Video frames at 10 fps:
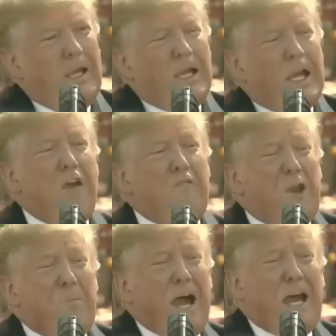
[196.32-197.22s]

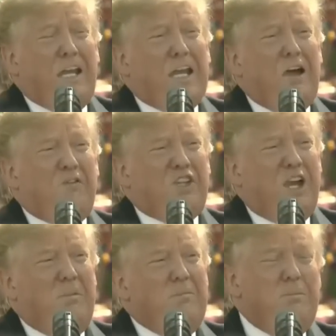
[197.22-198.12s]
Everybody loves
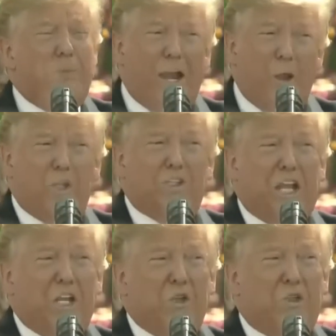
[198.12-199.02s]
him, but I will
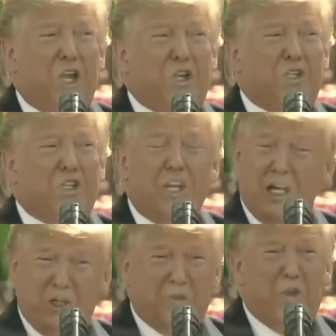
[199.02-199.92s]
tell you this,
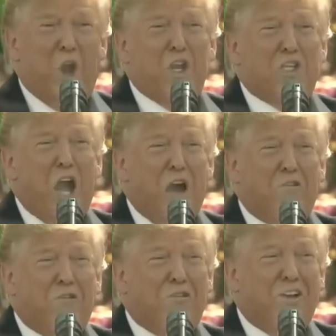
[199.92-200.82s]
he's very tough.